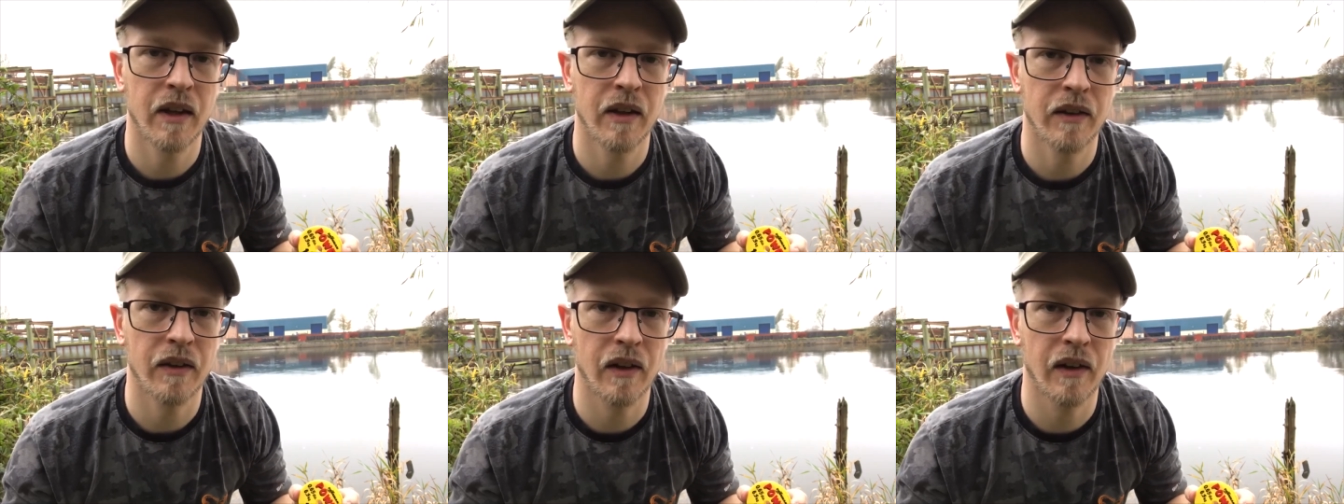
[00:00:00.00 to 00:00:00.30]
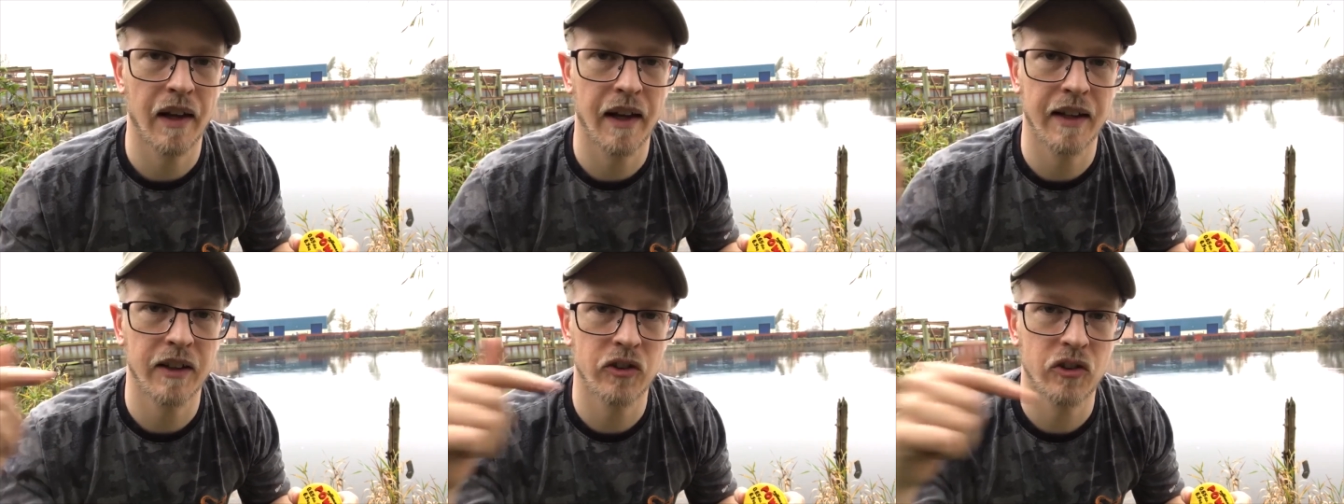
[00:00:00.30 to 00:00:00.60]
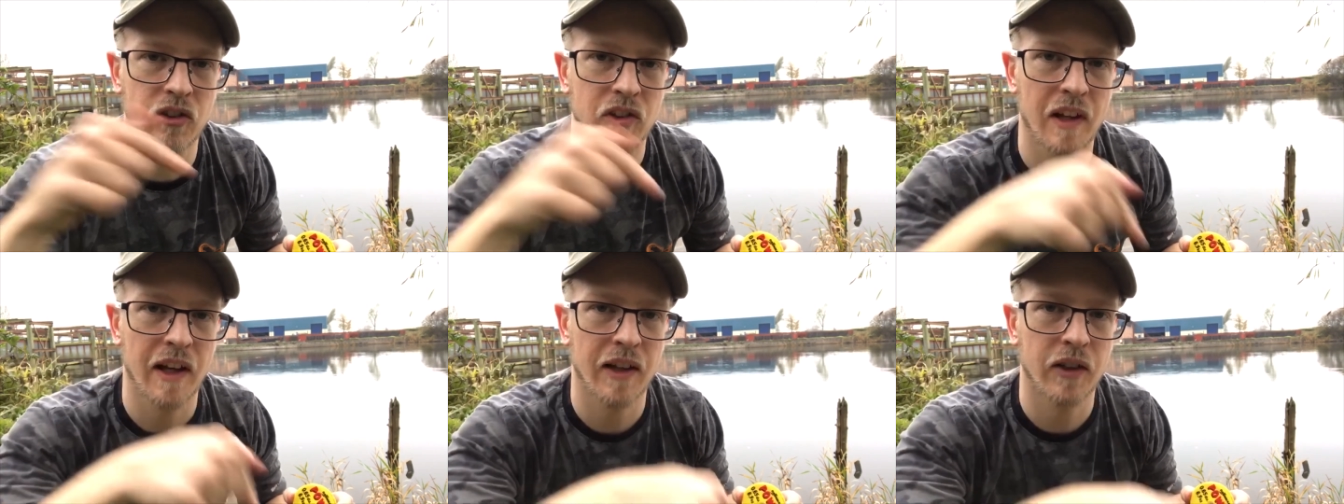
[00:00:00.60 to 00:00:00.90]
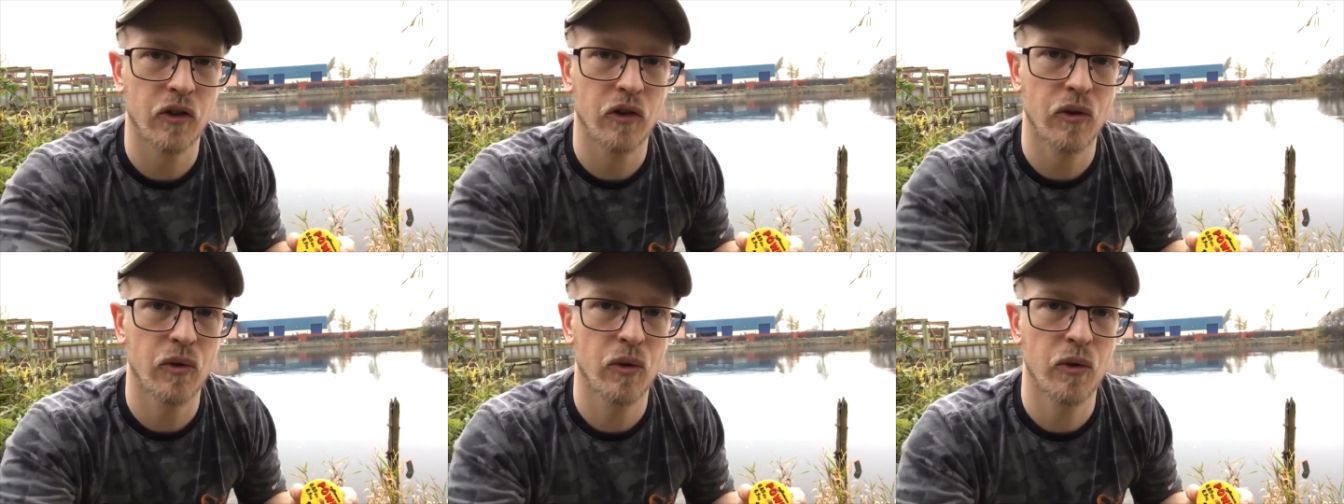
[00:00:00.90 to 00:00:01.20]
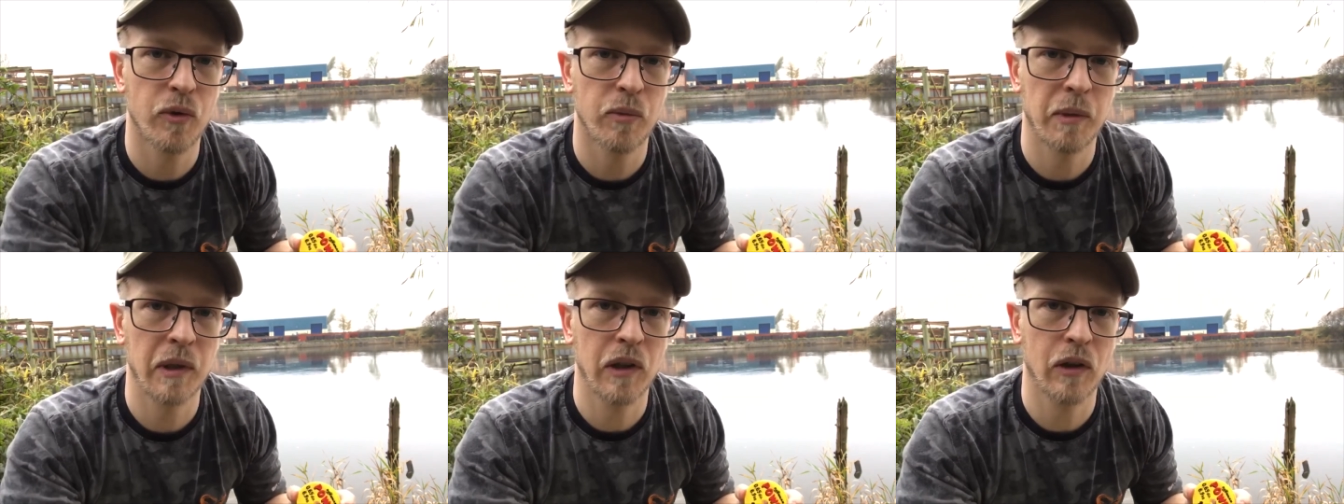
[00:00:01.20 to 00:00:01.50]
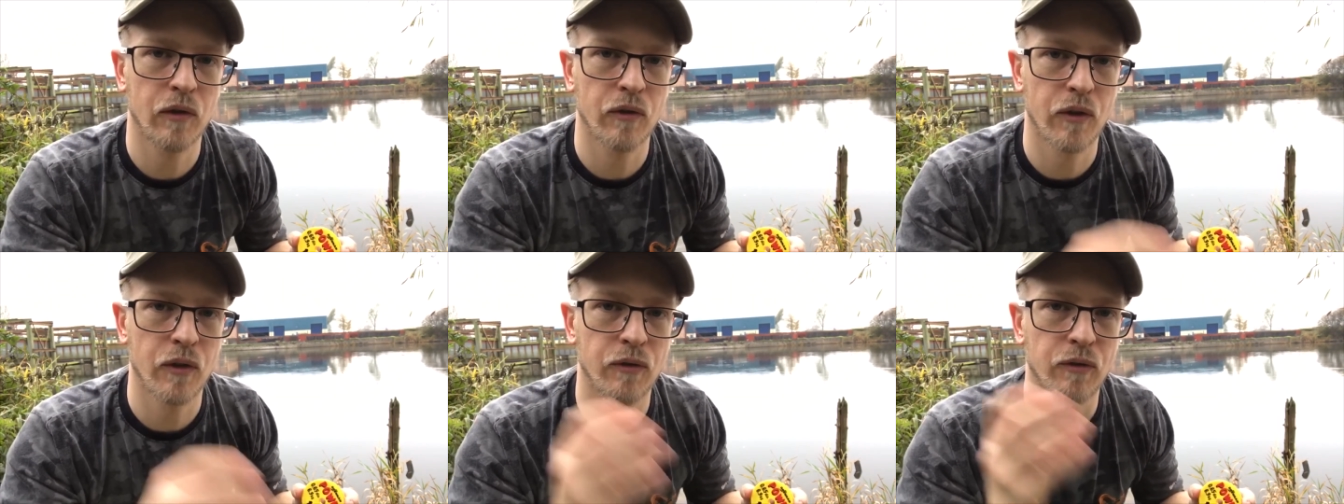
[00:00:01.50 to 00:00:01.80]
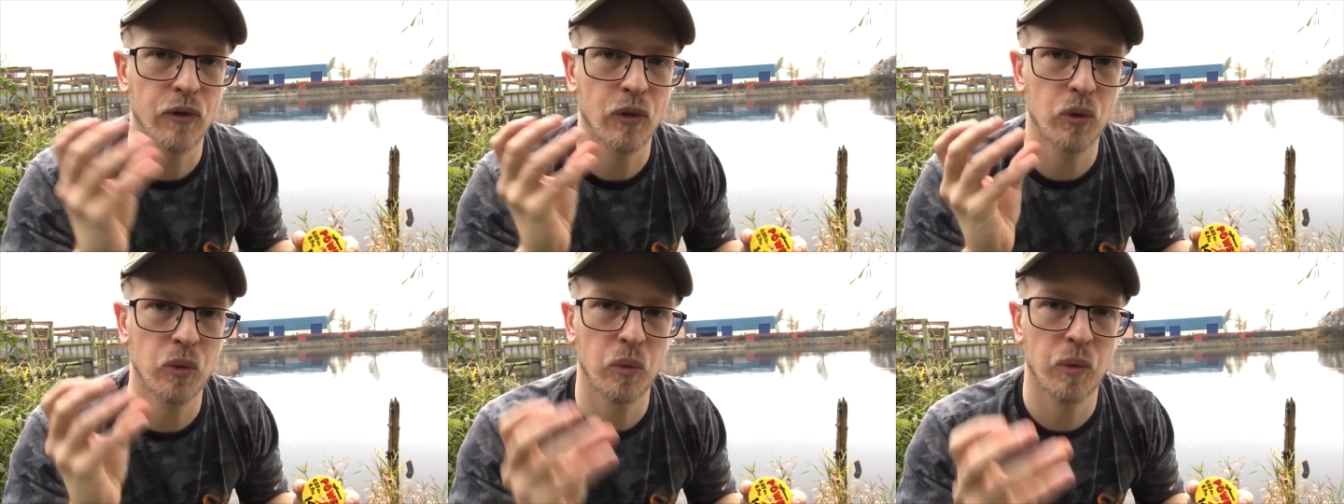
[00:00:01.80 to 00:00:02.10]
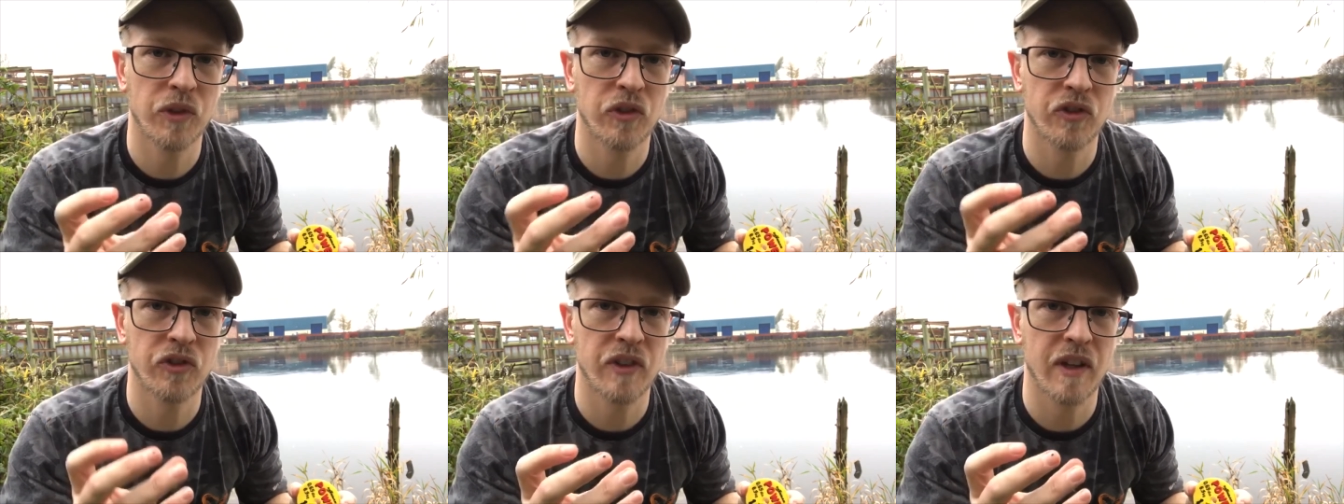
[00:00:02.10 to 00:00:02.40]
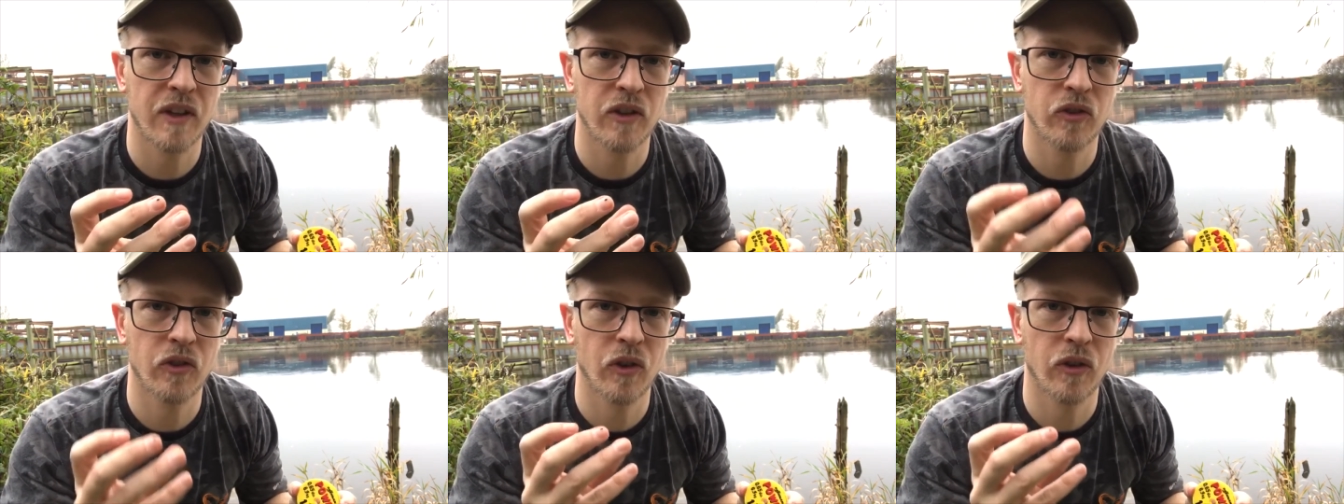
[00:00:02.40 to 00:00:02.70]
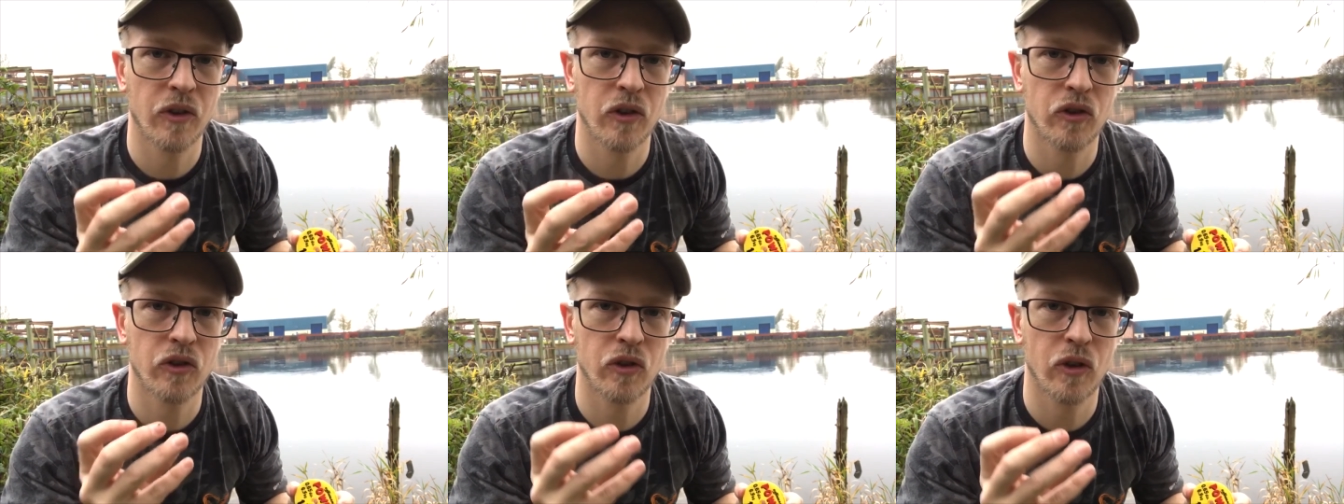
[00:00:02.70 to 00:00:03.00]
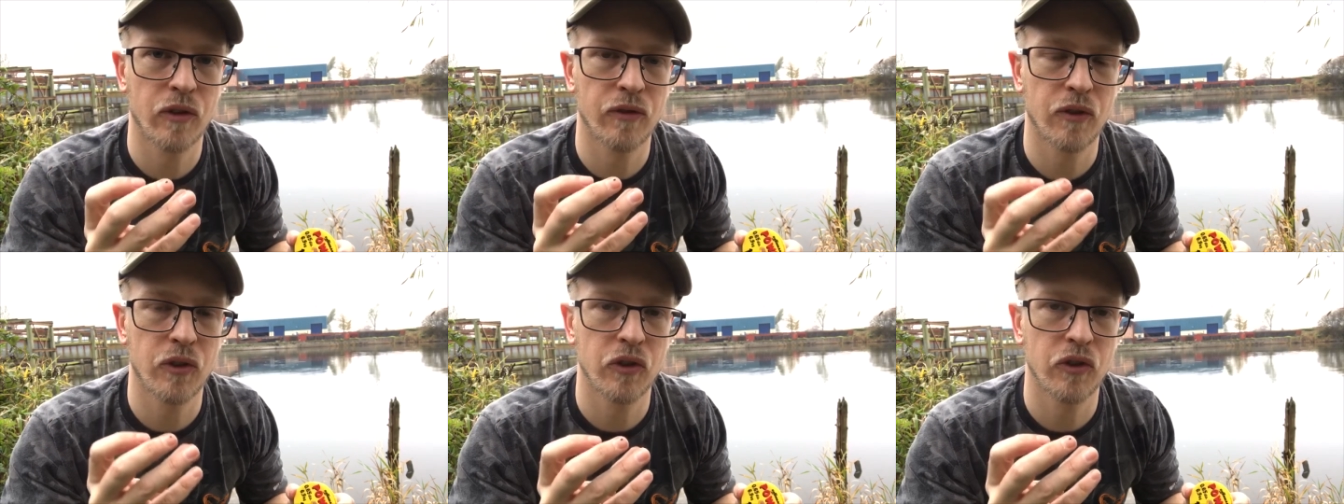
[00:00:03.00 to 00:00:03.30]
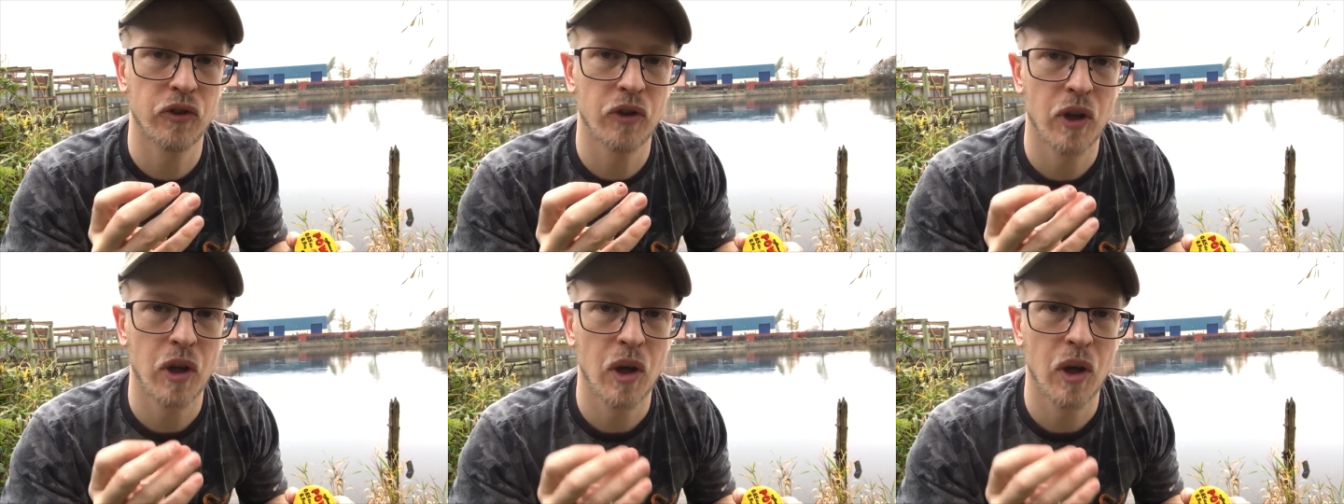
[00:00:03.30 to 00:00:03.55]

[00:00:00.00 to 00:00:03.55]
The line slides through the middle of the float, which stays on the surface,